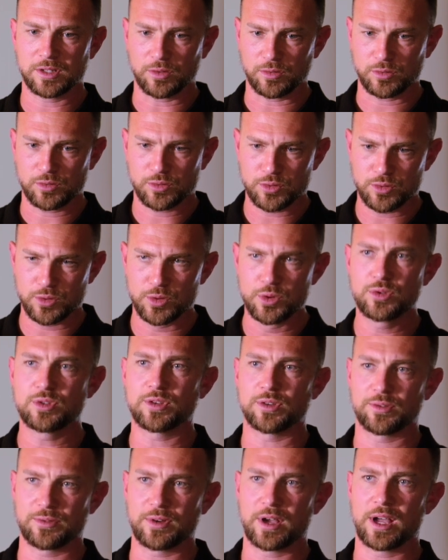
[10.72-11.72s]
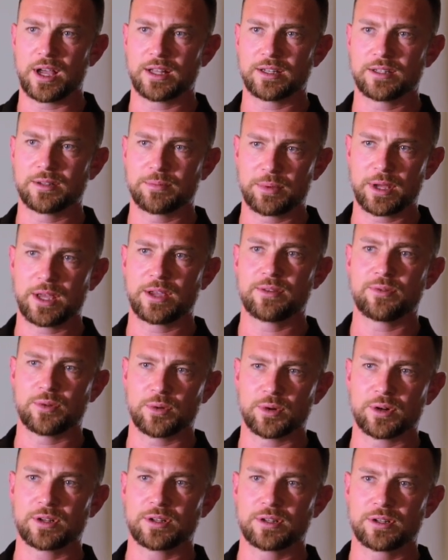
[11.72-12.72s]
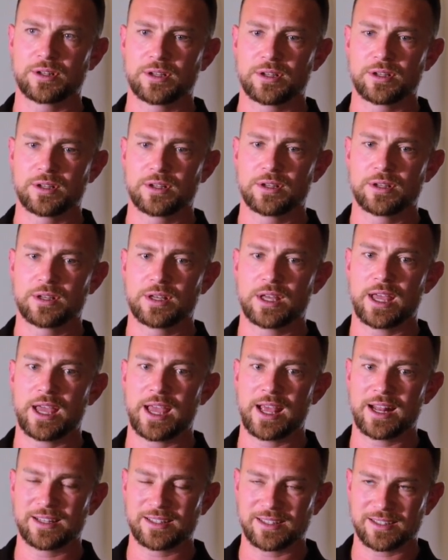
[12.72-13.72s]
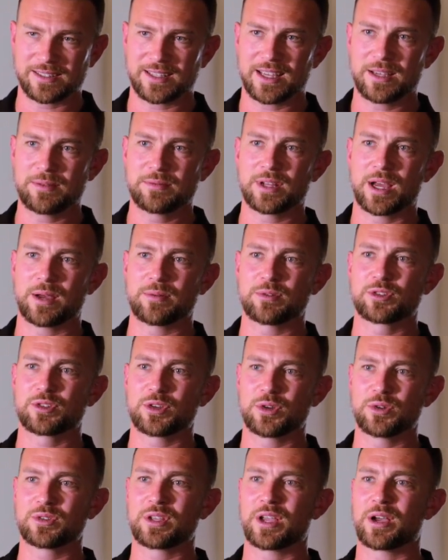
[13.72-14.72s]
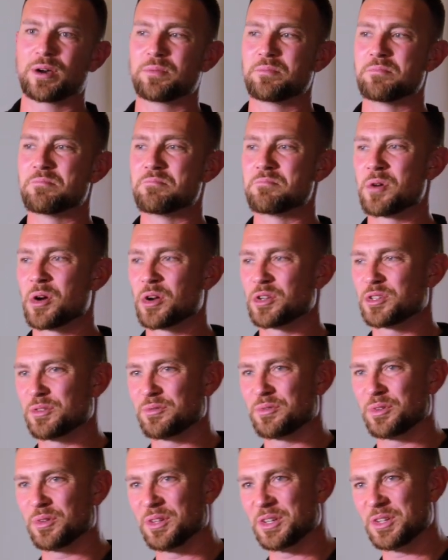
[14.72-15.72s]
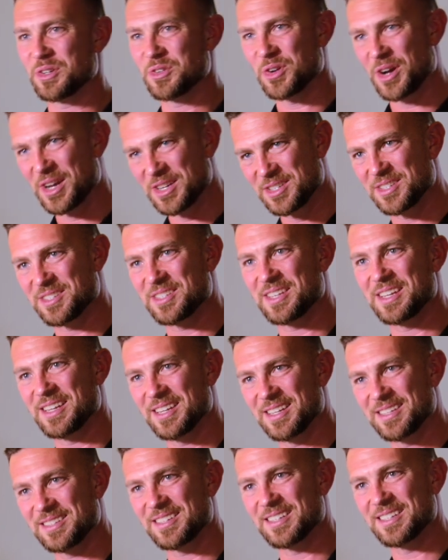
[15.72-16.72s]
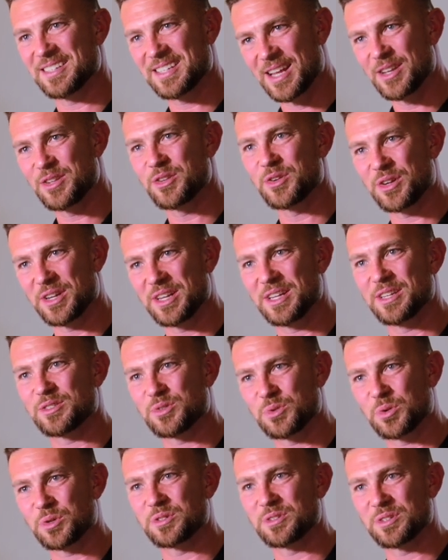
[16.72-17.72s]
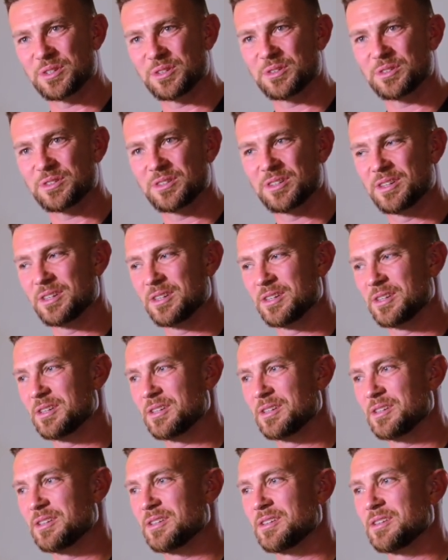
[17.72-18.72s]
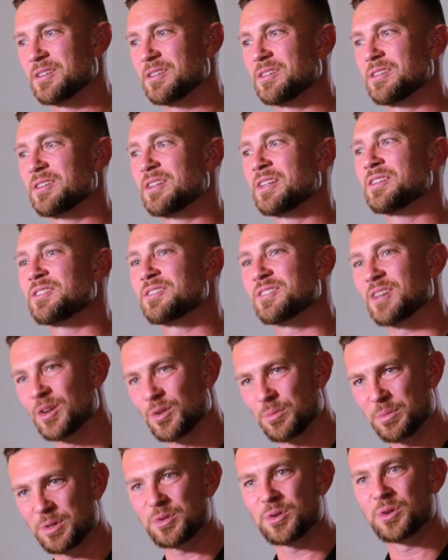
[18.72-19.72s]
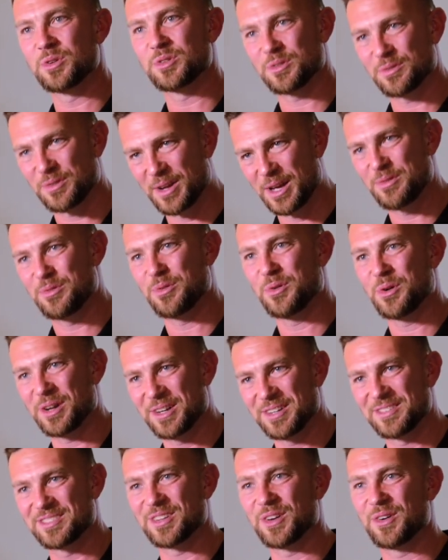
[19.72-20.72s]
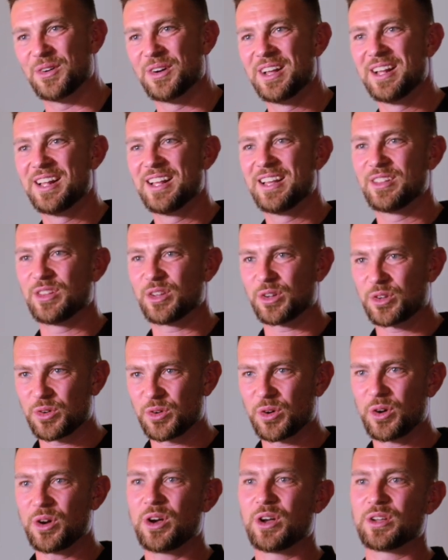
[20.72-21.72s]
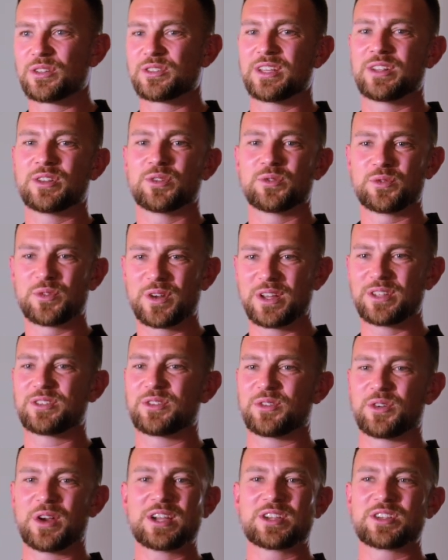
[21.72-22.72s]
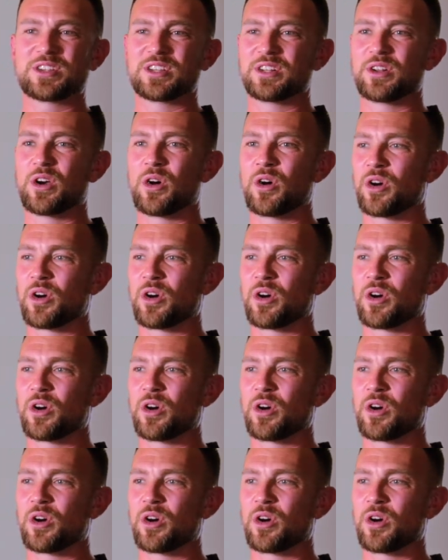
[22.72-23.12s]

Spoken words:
crucified to pay for it. And at the same time, it shows how merciful and gracious he is and tender he is towards sinners, that his son would be crucified for it. So the cross and the resurrection